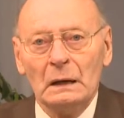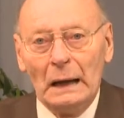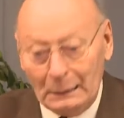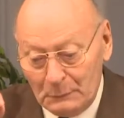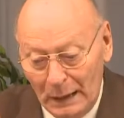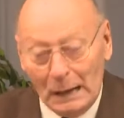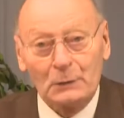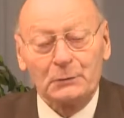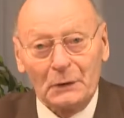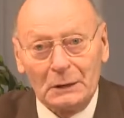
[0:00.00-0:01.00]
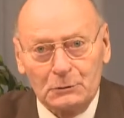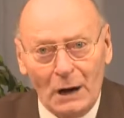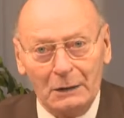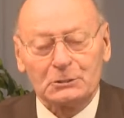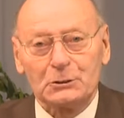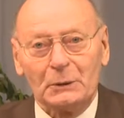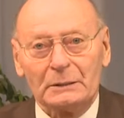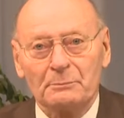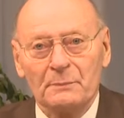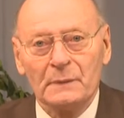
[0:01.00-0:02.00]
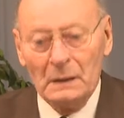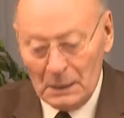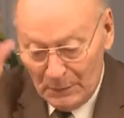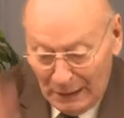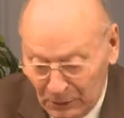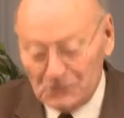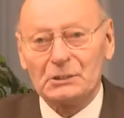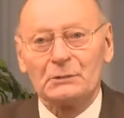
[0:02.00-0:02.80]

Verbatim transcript: And every doctrine that is